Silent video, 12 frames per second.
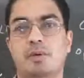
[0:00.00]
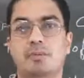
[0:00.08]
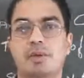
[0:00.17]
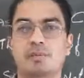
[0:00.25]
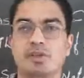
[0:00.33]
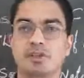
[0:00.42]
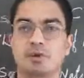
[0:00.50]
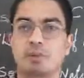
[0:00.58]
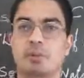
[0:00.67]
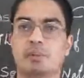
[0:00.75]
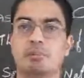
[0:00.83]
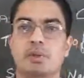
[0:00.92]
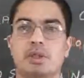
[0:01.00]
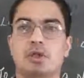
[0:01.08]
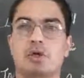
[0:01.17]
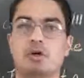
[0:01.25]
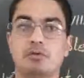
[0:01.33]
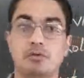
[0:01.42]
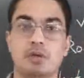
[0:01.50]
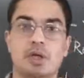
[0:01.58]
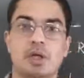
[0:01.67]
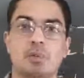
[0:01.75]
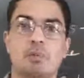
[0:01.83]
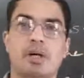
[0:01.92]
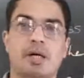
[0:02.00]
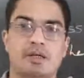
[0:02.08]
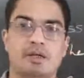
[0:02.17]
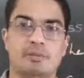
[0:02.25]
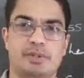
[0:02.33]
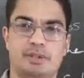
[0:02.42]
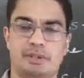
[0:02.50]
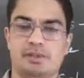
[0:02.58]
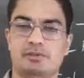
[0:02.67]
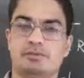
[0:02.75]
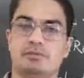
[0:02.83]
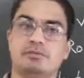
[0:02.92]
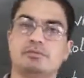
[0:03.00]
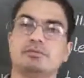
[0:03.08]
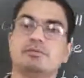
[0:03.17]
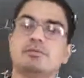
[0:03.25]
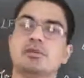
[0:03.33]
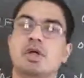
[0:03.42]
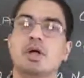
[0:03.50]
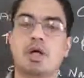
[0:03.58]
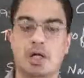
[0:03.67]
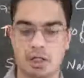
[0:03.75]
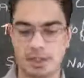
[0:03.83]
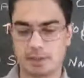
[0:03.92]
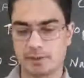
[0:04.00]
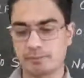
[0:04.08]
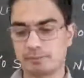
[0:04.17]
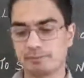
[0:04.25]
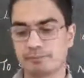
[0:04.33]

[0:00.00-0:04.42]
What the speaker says: MP means member of parliament. And